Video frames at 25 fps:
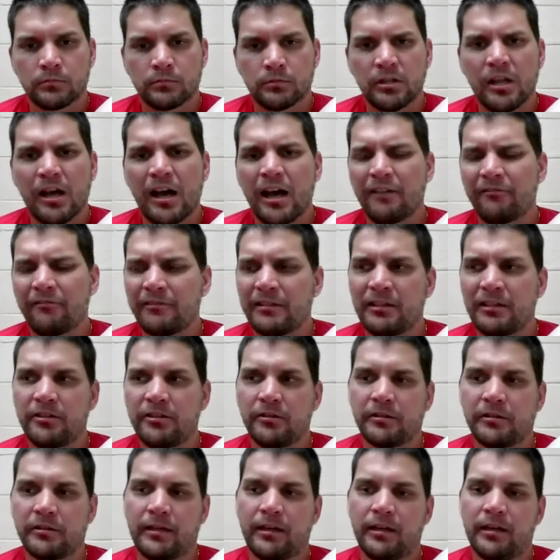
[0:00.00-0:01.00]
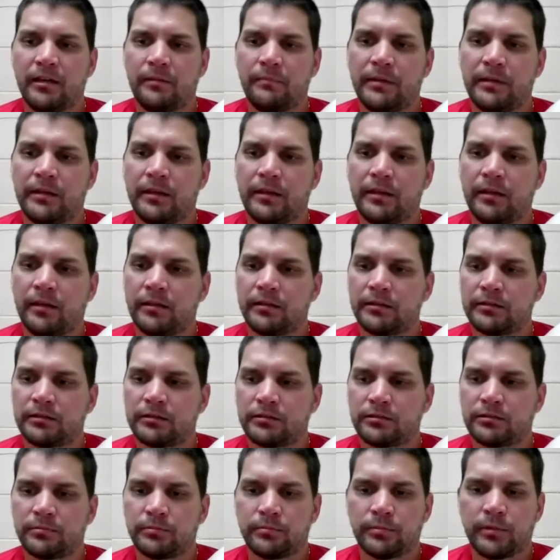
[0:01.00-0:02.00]
No, I really don't care
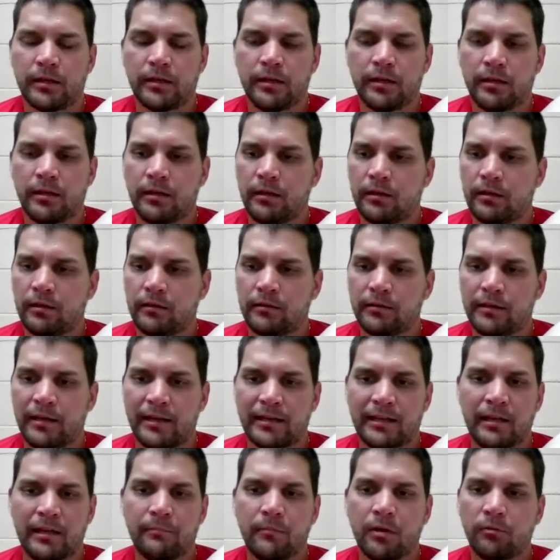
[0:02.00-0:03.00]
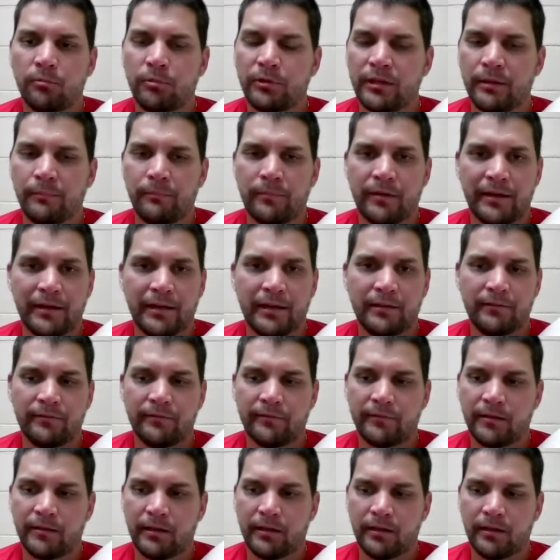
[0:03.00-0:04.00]
because I came up with the
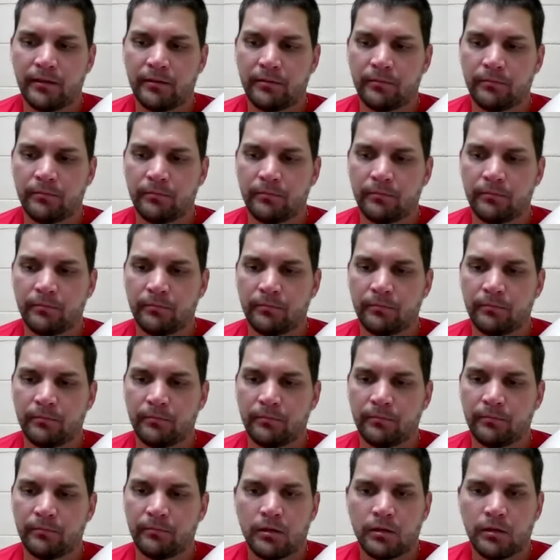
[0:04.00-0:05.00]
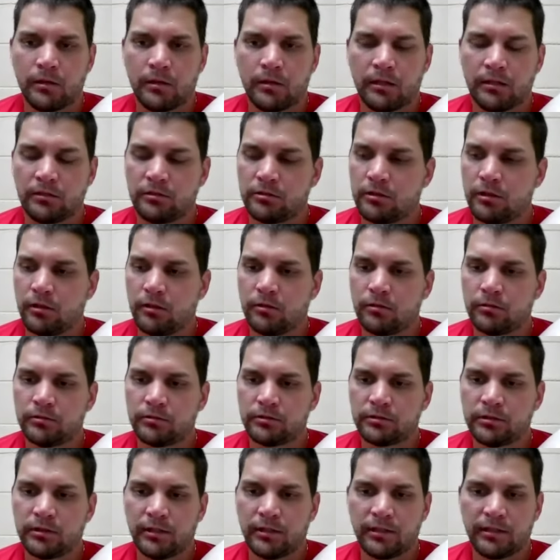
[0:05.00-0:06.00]
Braves, and in
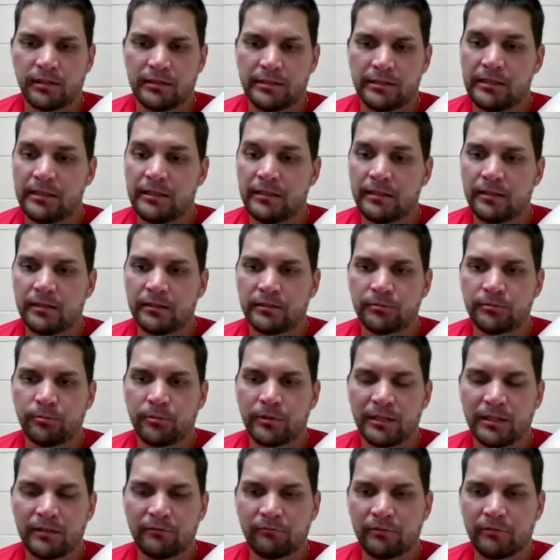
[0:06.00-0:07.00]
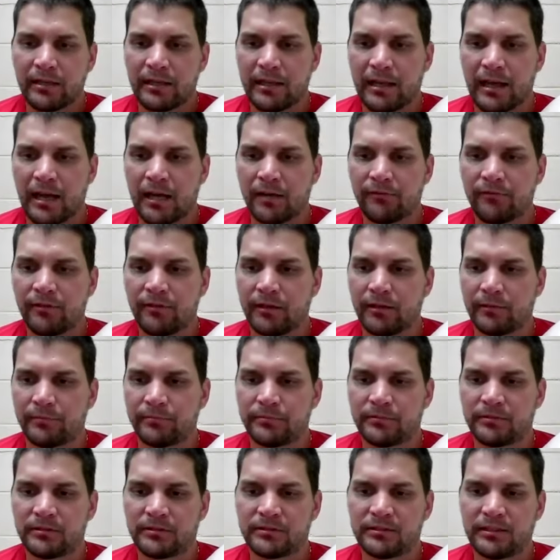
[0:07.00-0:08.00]
those years, we didn't really have a
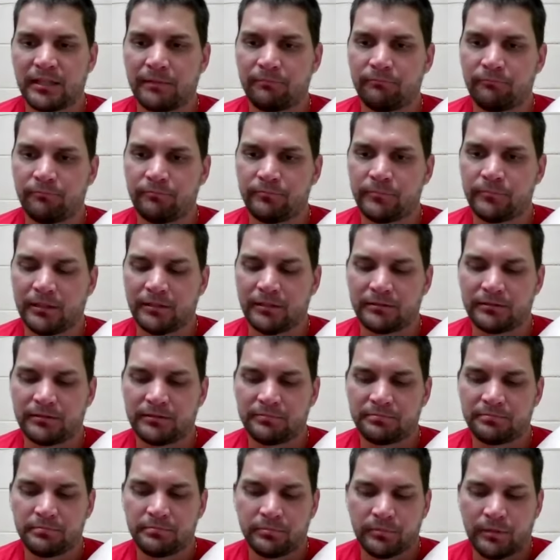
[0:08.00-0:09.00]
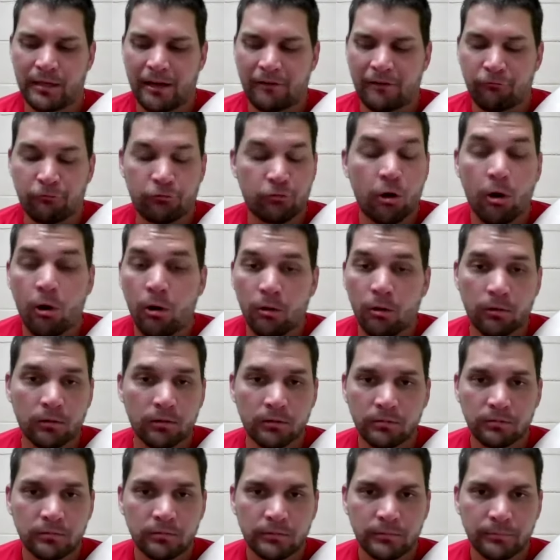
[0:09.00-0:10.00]

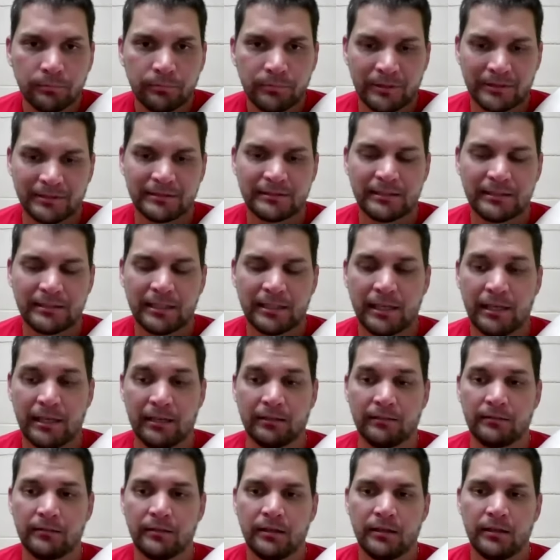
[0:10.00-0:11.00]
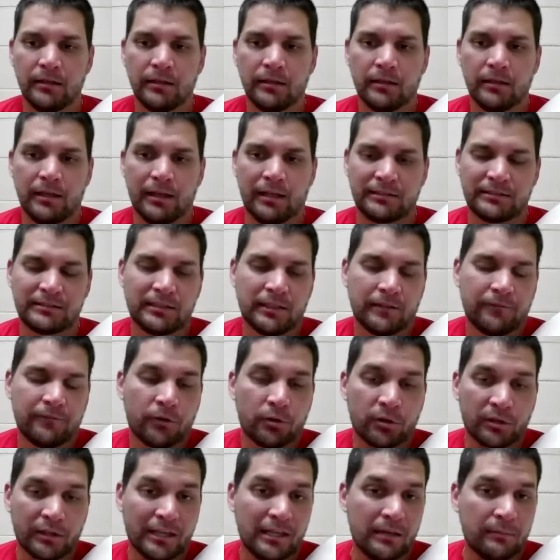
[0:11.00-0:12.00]
role per se, except
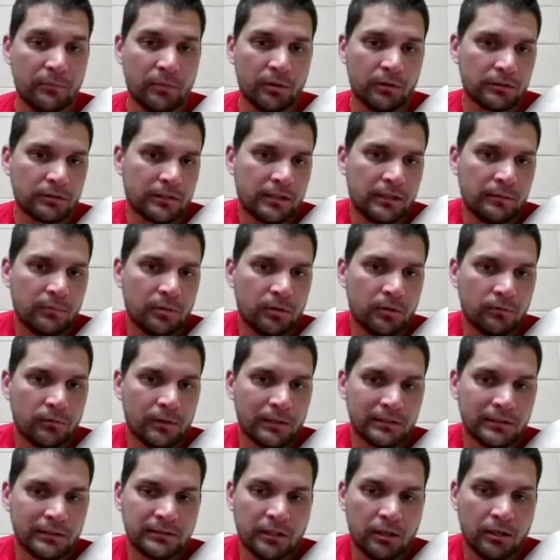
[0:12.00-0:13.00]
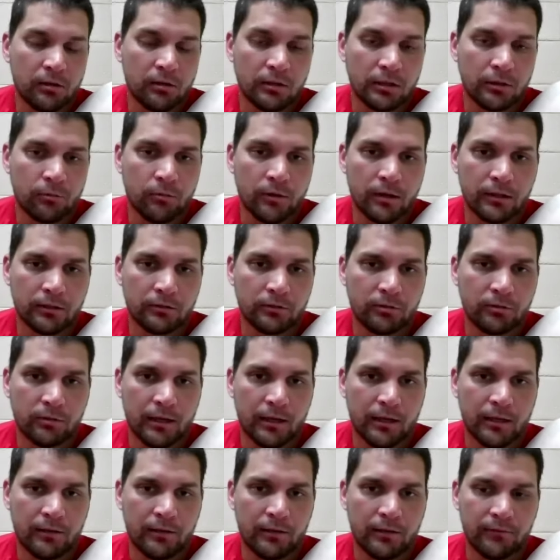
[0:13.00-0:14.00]
for Kimbrel. Kimbrel was the only one who
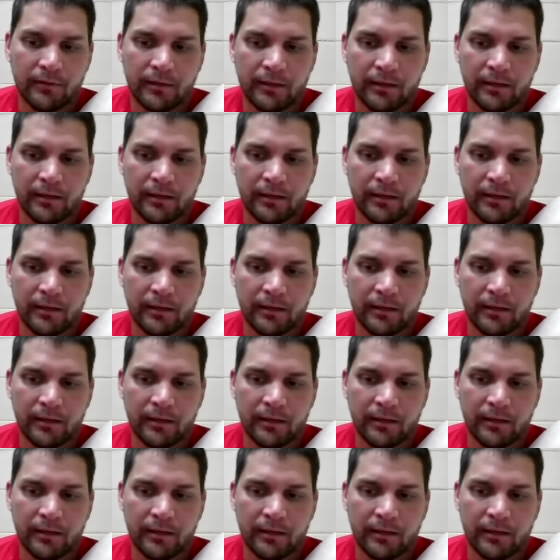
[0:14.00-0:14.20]
have